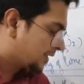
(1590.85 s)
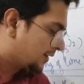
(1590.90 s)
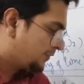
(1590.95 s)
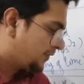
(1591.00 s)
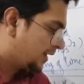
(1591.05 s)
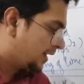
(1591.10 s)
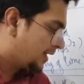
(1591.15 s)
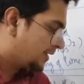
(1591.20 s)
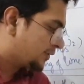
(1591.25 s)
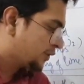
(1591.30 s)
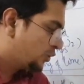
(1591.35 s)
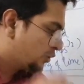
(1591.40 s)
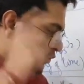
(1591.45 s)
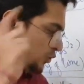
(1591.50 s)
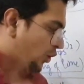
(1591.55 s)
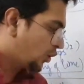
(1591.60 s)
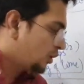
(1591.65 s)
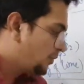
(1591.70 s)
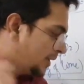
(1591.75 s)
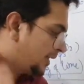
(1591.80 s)
someone asks you
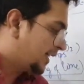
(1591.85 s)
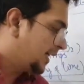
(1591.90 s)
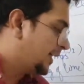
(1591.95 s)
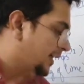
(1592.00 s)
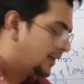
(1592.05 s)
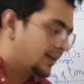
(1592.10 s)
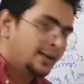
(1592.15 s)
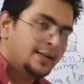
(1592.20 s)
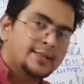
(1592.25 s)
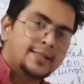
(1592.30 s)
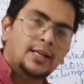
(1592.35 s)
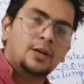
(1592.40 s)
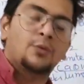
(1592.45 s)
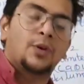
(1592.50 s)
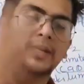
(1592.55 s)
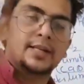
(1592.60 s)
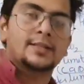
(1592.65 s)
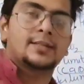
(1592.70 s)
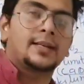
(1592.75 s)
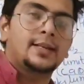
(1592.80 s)
solubility decreasing
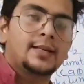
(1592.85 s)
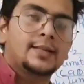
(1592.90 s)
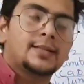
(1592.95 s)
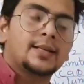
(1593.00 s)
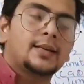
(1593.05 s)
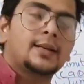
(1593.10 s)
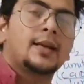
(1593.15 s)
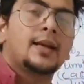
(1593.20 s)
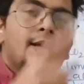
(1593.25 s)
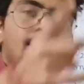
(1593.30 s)
what is the reason